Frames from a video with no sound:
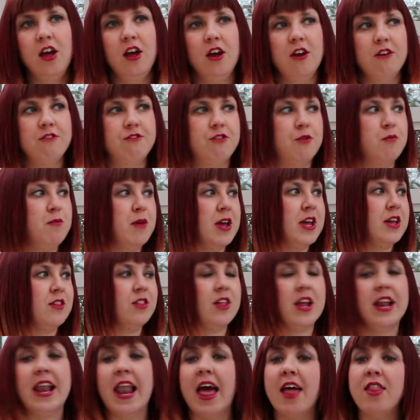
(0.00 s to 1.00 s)
For me,
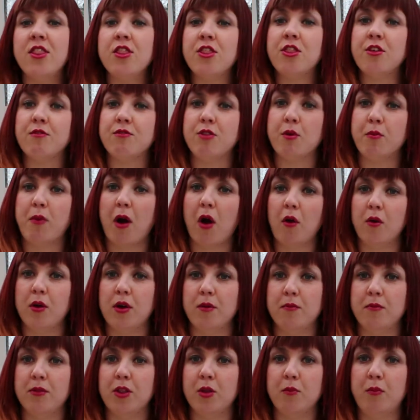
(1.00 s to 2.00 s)
the length of the
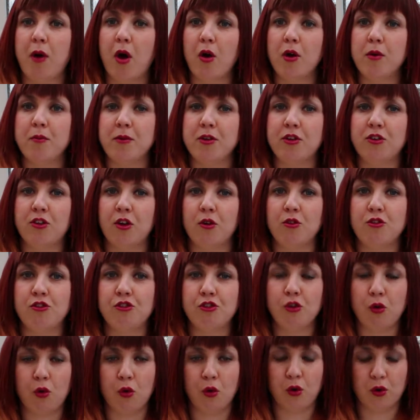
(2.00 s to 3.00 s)
poem is so
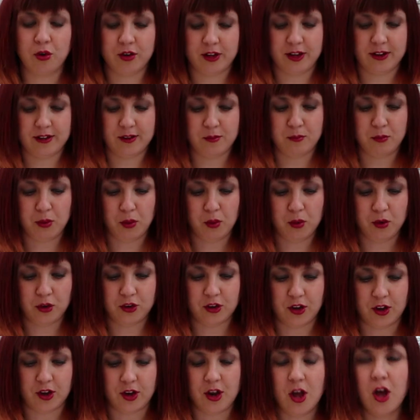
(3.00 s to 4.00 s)
short, it's
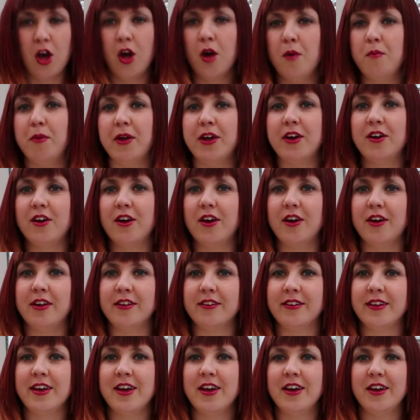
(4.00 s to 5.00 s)
important
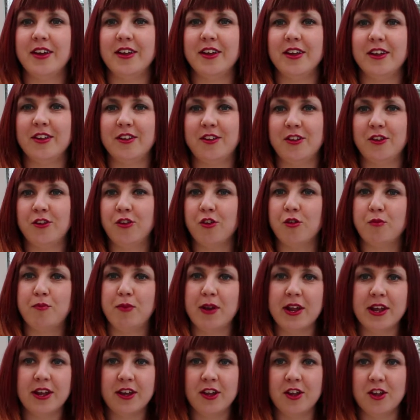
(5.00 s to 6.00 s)
because it's a sort of
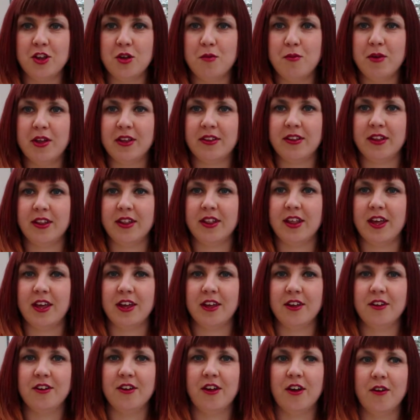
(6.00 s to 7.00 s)
blink and you miss it
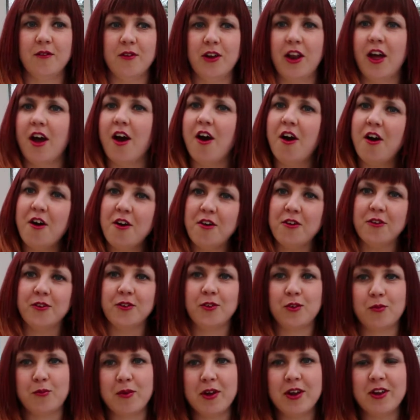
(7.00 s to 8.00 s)
thing, you know, we're like, oh,
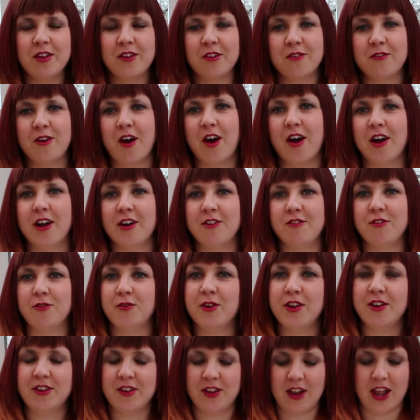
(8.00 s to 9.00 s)
spring's arrived,
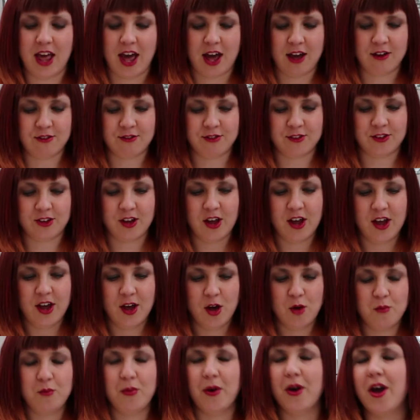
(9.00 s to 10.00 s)
winter left.
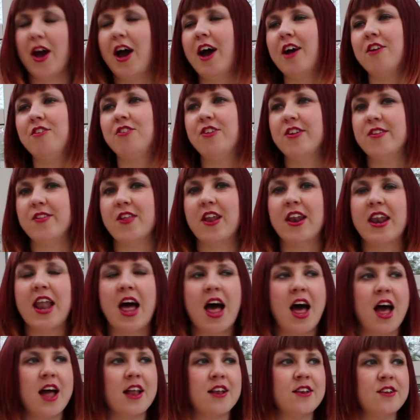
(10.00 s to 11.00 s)
But actually the
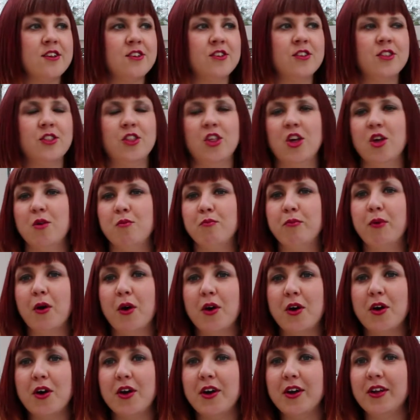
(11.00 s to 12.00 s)
land, the
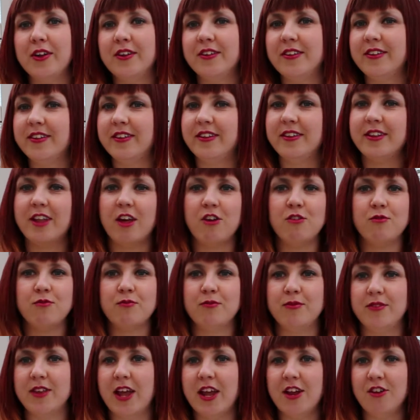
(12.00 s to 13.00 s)
birds,
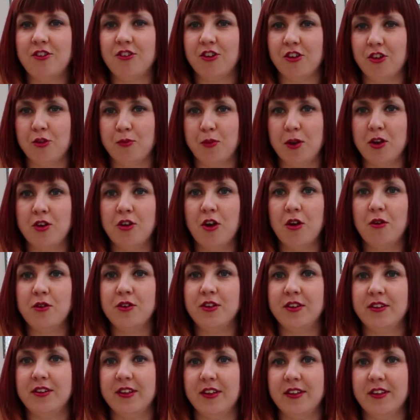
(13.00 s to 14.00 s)
nature has been
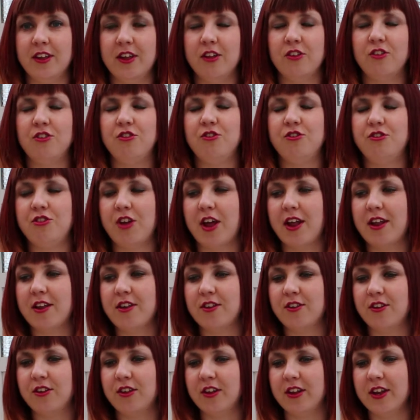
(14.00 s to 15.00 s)
noticing this
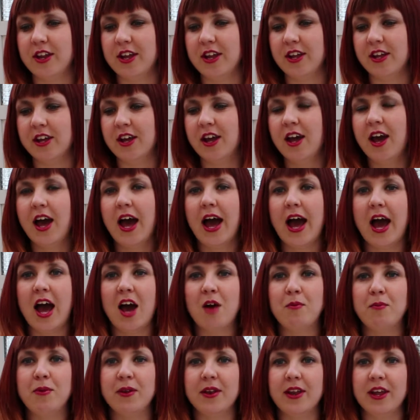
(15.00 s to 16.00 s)
gently
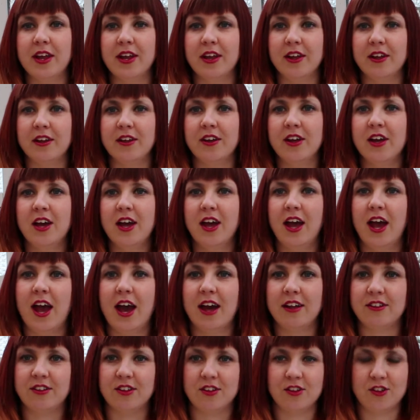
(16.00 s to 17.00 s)
happening. It
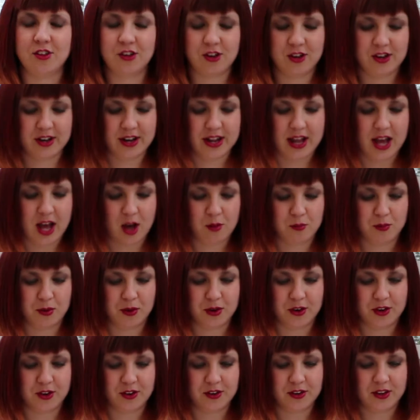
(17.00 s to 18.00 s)
hasn't suddenly
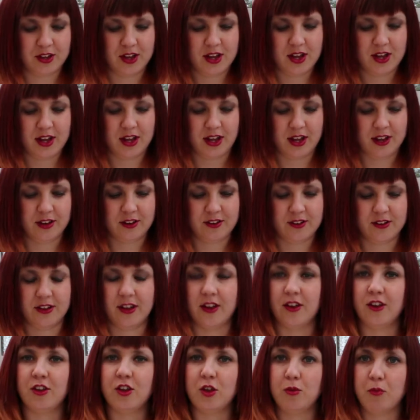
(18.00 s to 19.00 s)
happened,
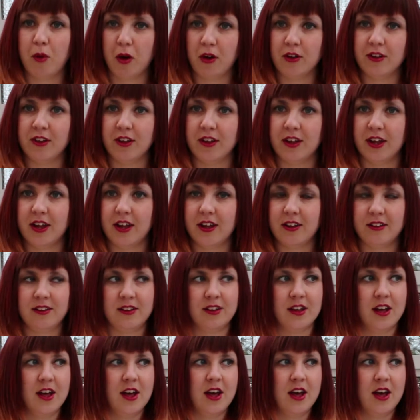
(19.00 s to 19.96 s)
it's spotted it.